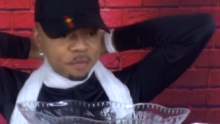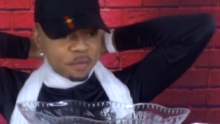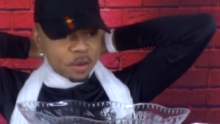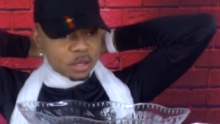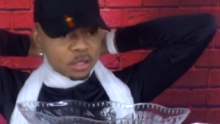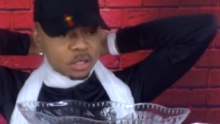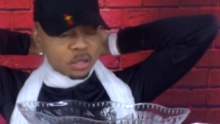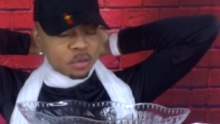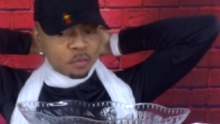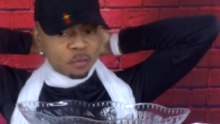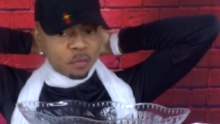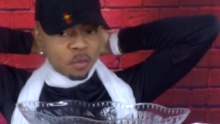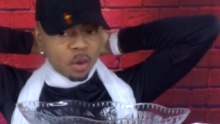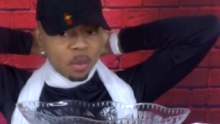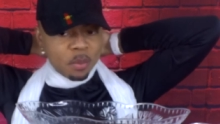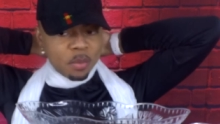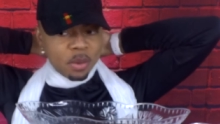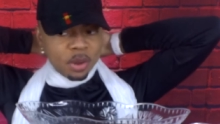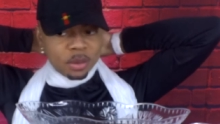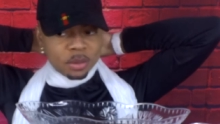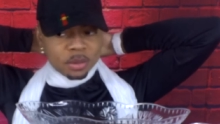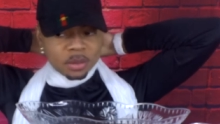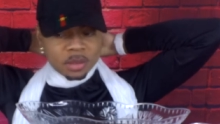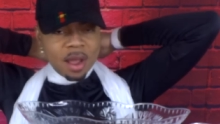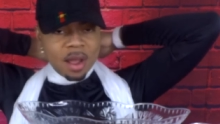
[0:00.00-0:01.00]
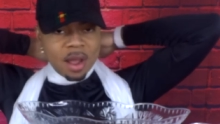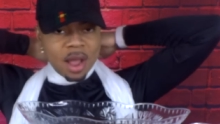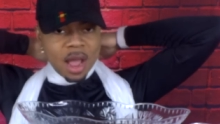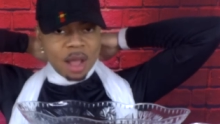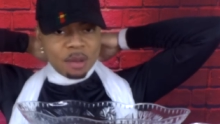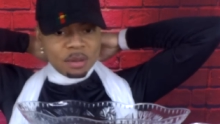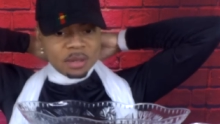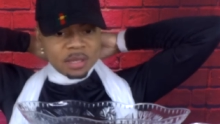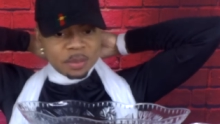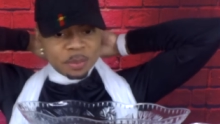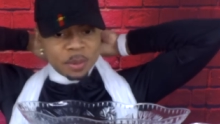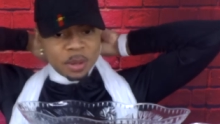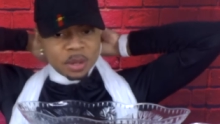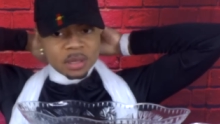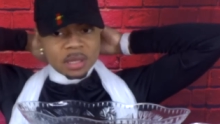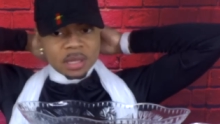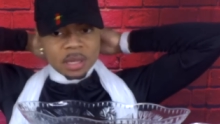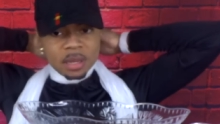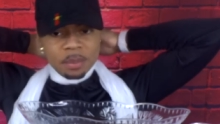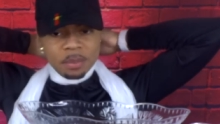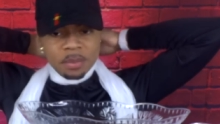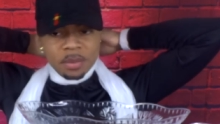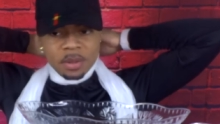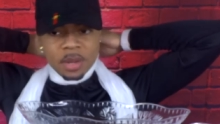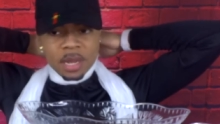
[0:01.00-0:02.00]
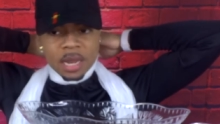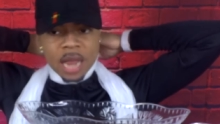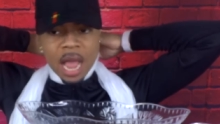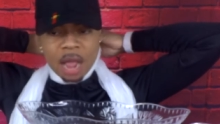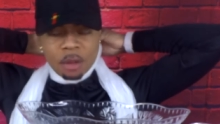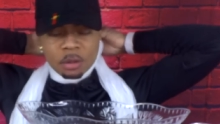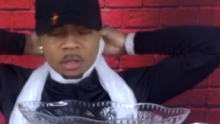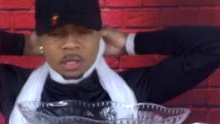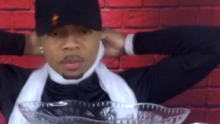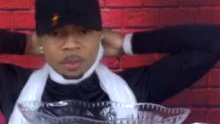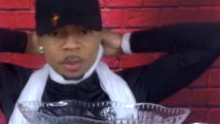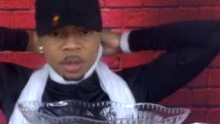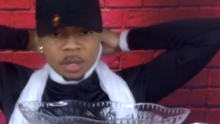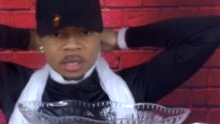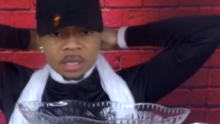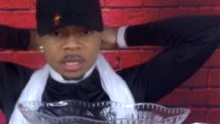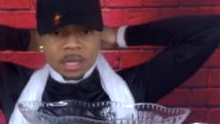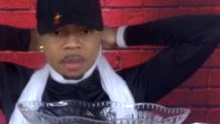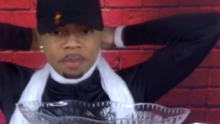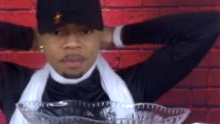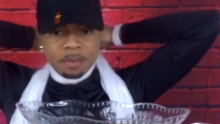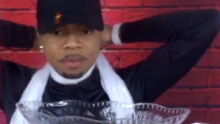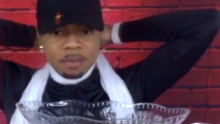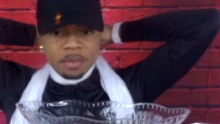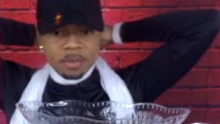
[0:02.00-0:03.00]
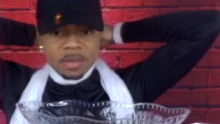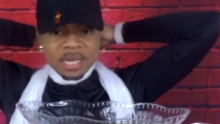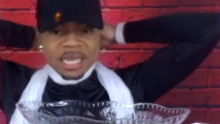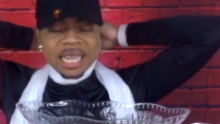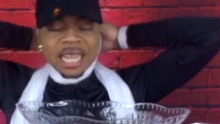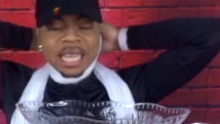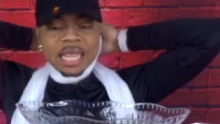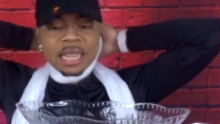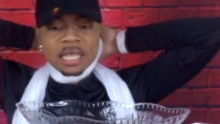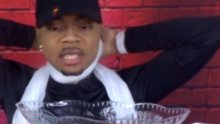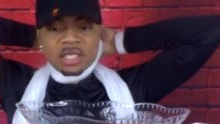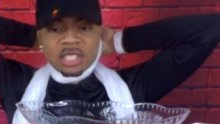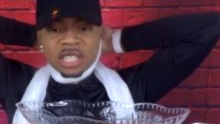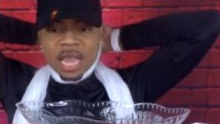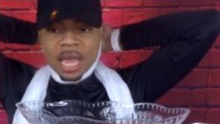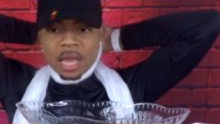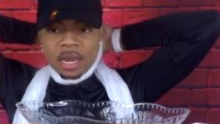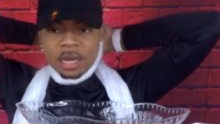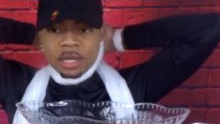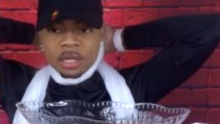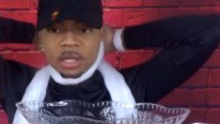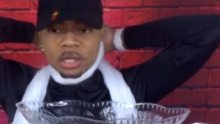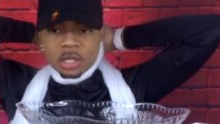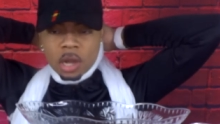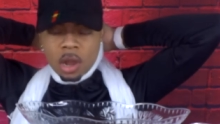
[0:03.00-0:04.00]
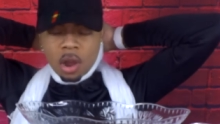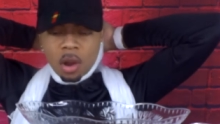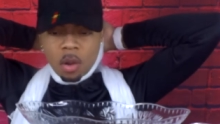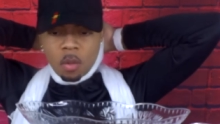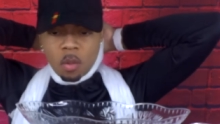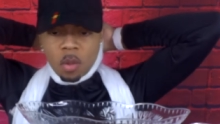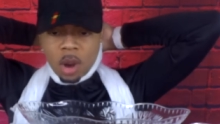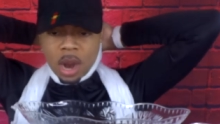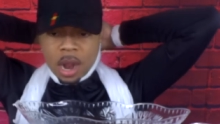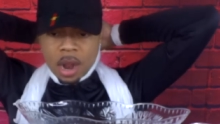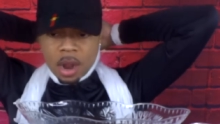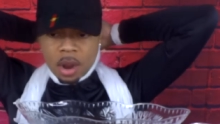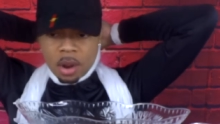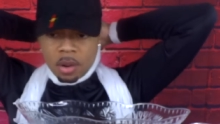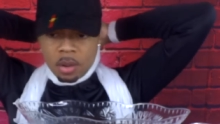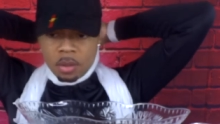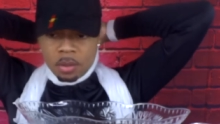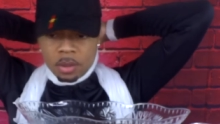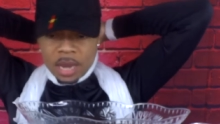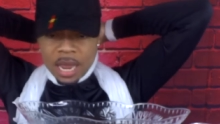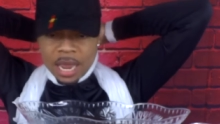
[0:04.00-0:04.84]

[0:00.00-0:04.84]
first and foremost. Uh, I was supposed to I was supposed to did this challenge a while,